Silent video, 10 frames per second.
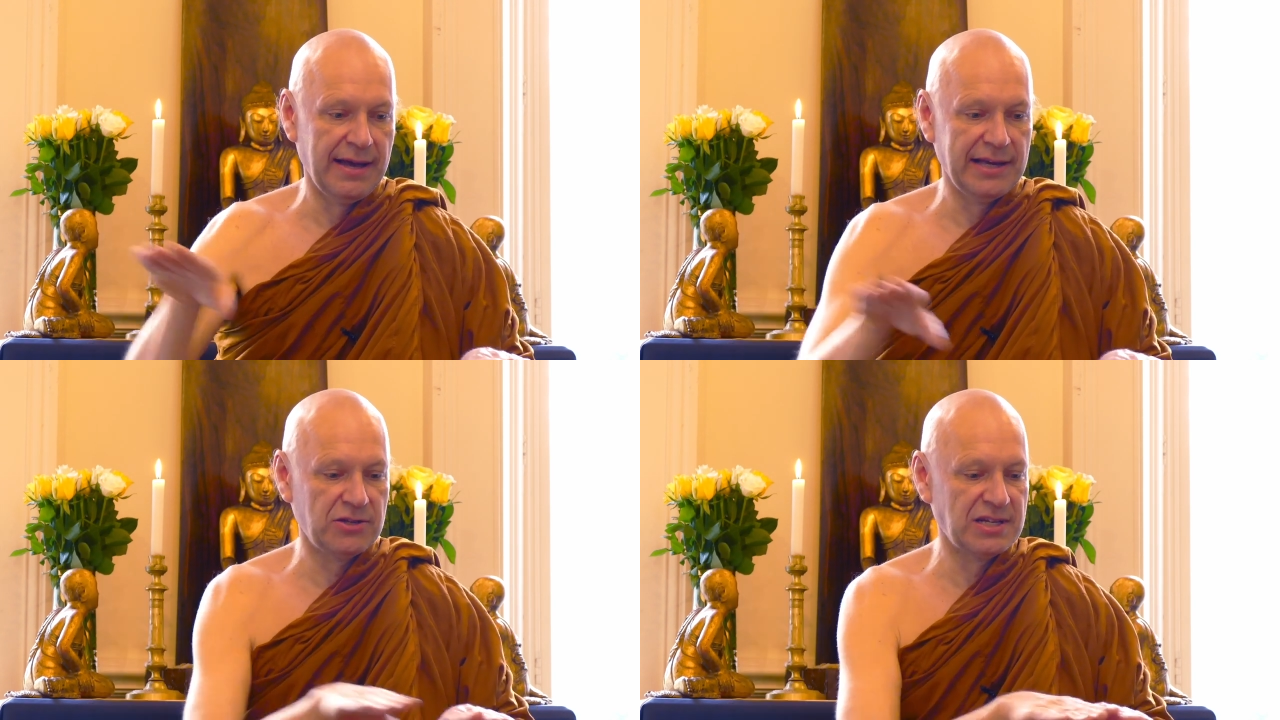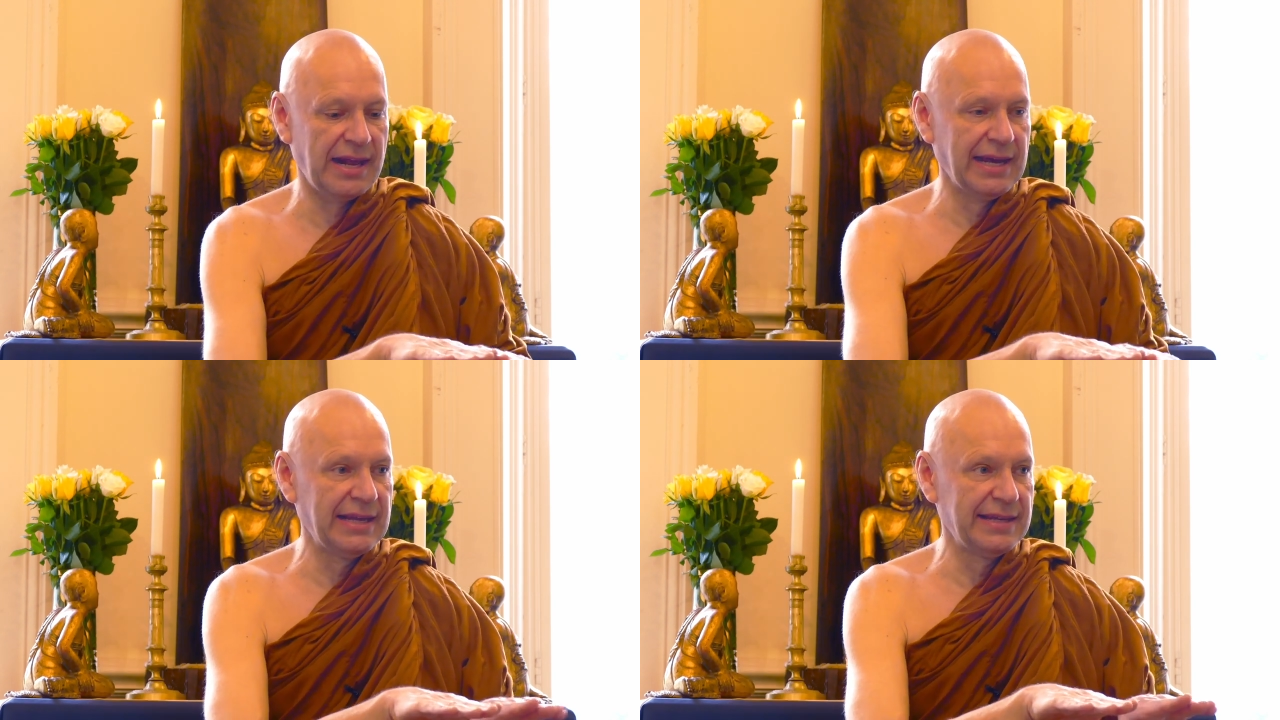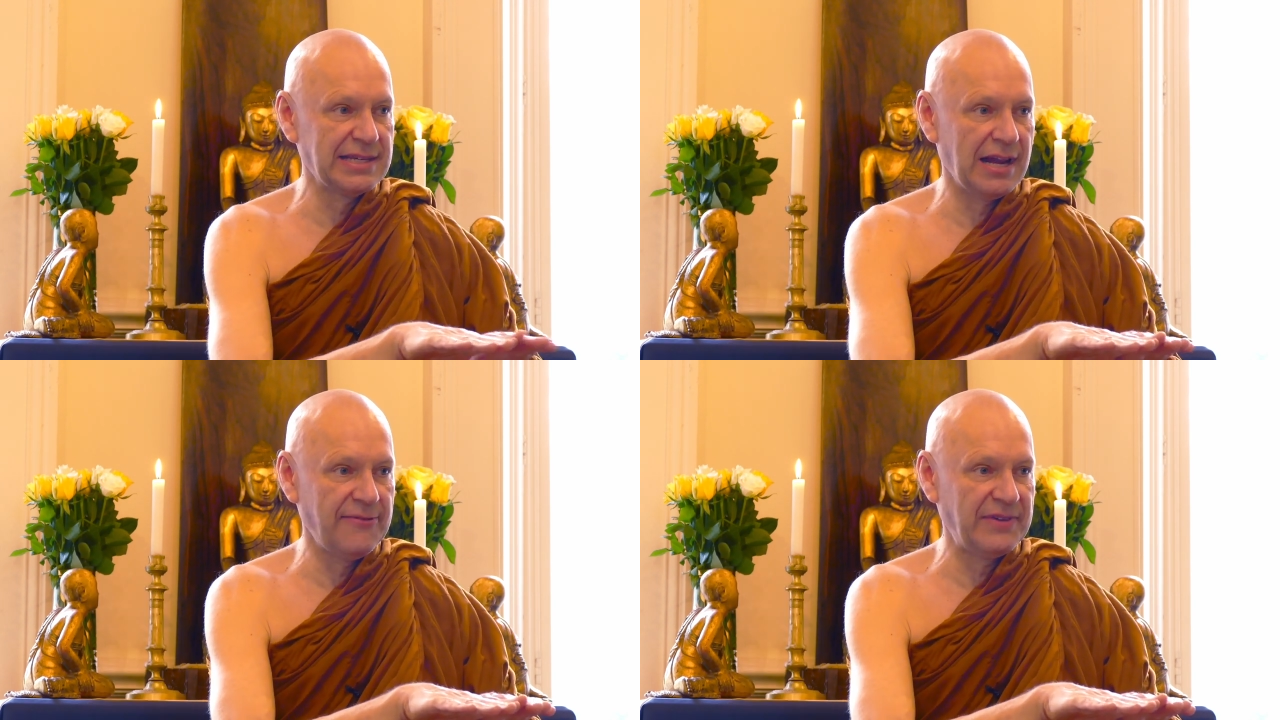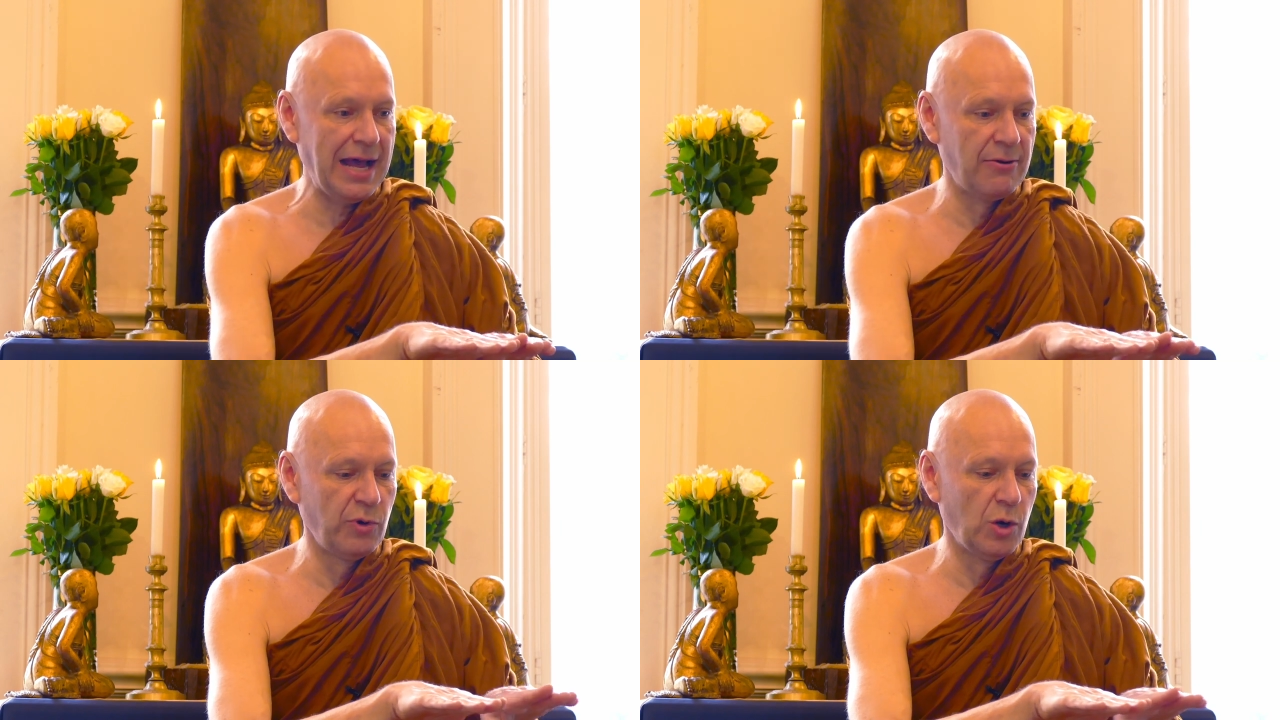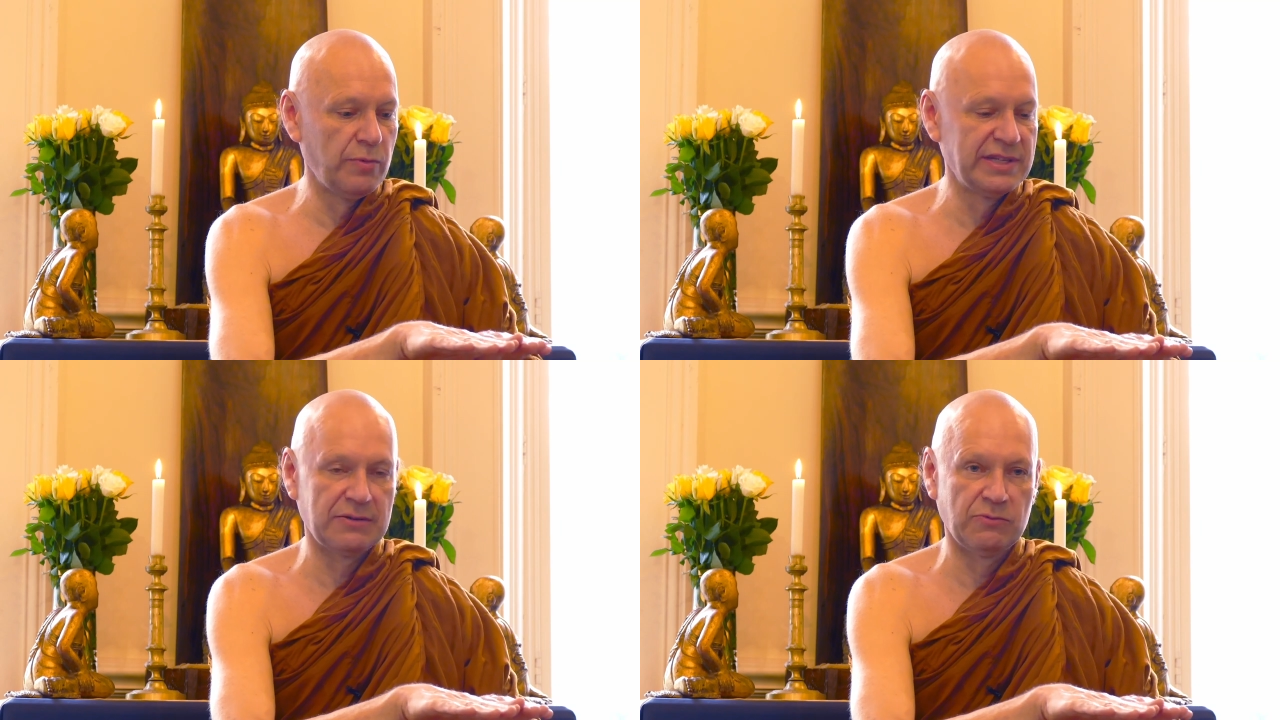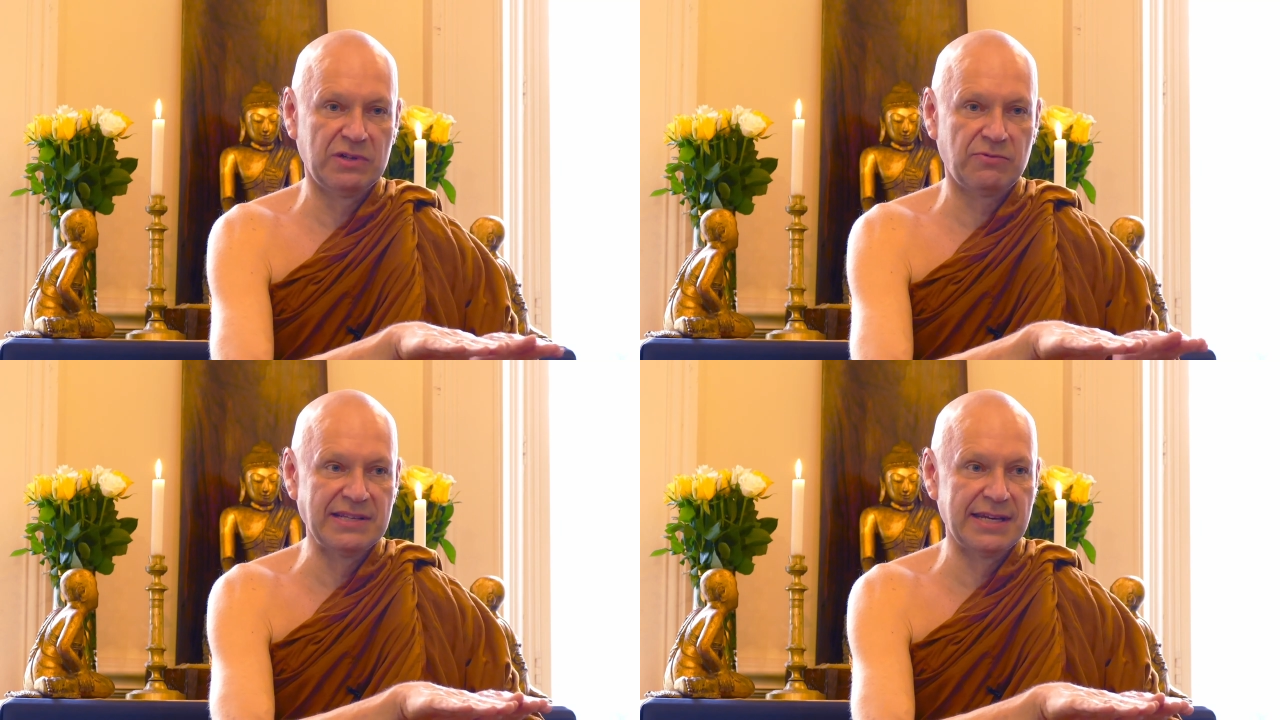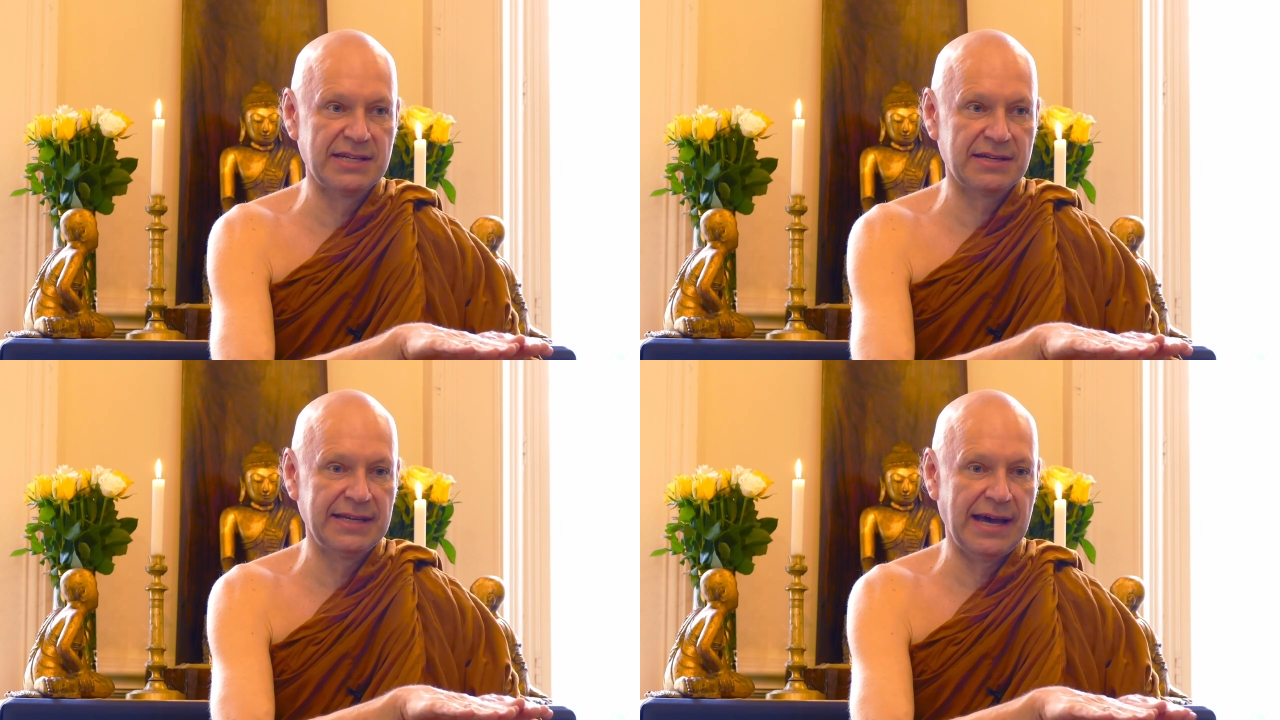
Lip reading: It's just like in this life now, we transition,